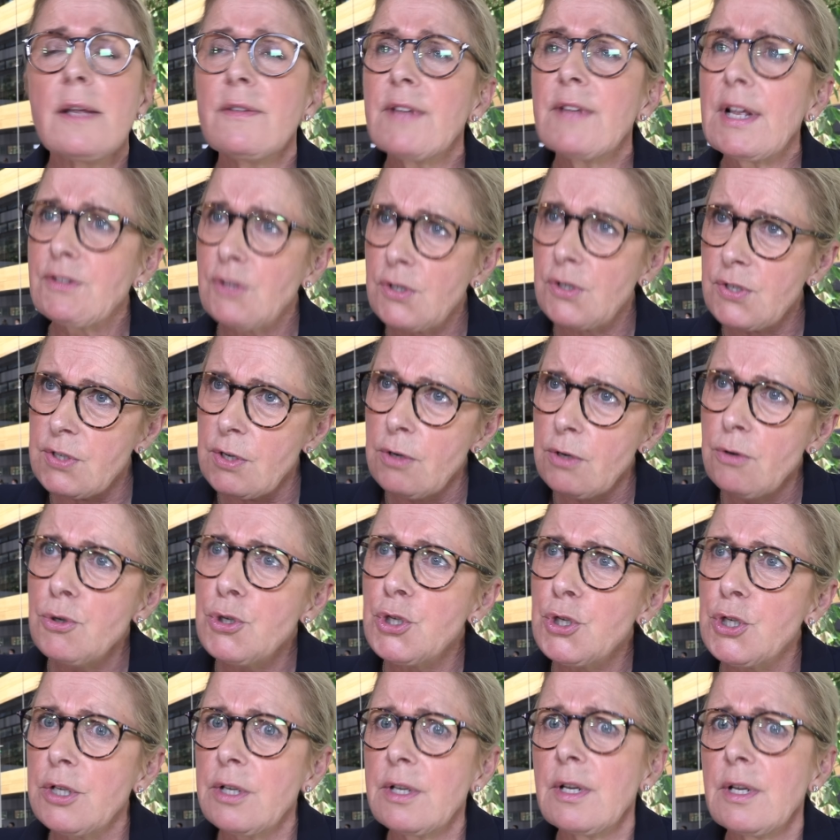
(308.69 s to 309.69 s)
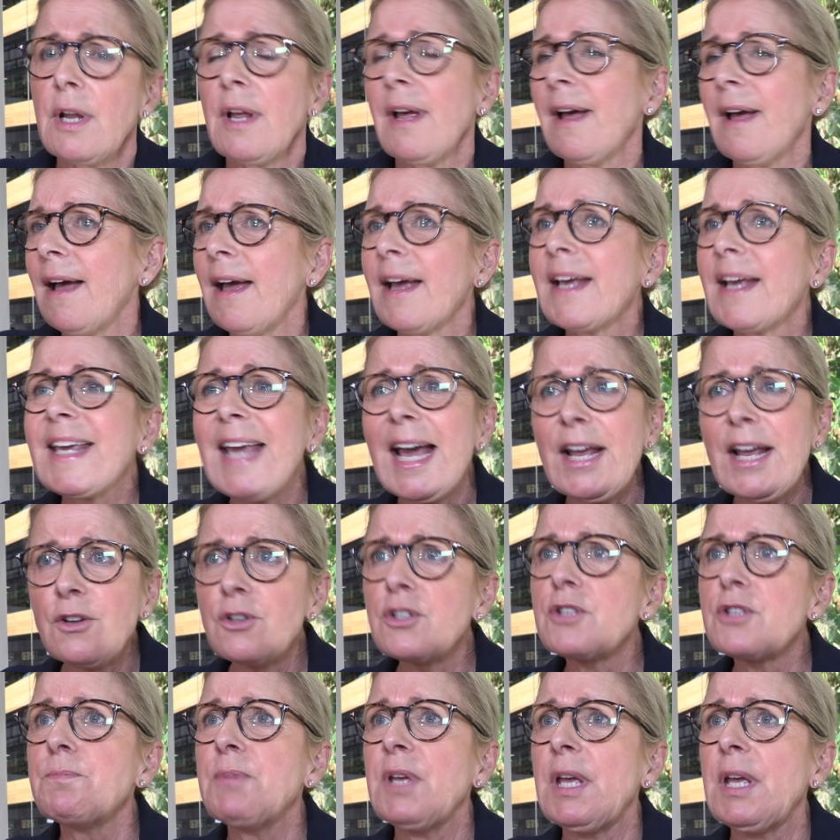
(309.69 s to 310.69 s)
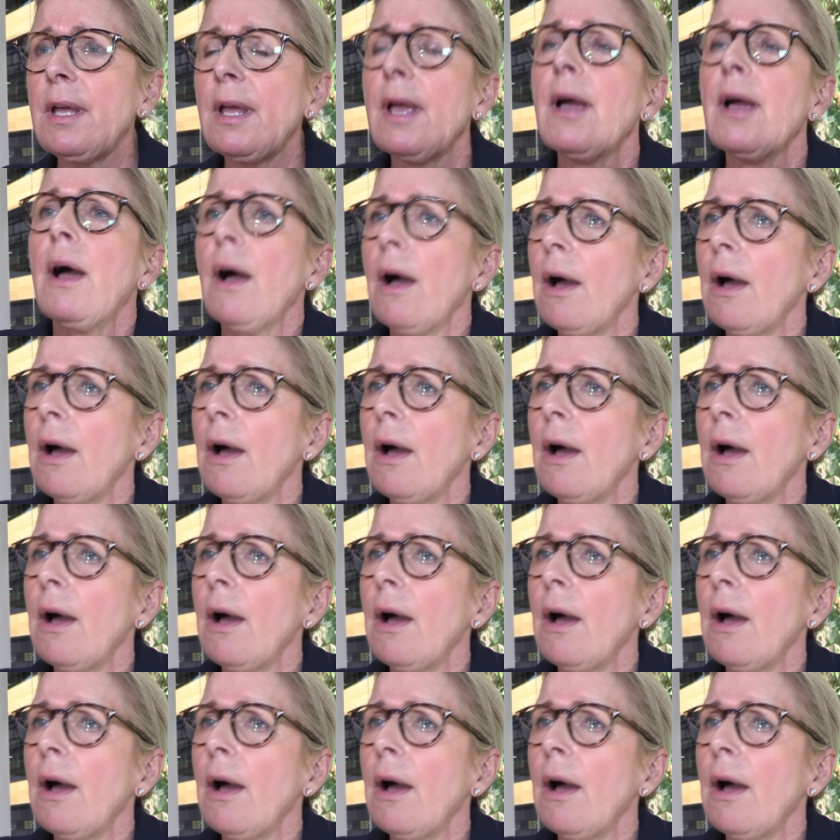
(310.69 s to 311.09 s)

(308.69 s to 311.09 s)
that the solution cannot be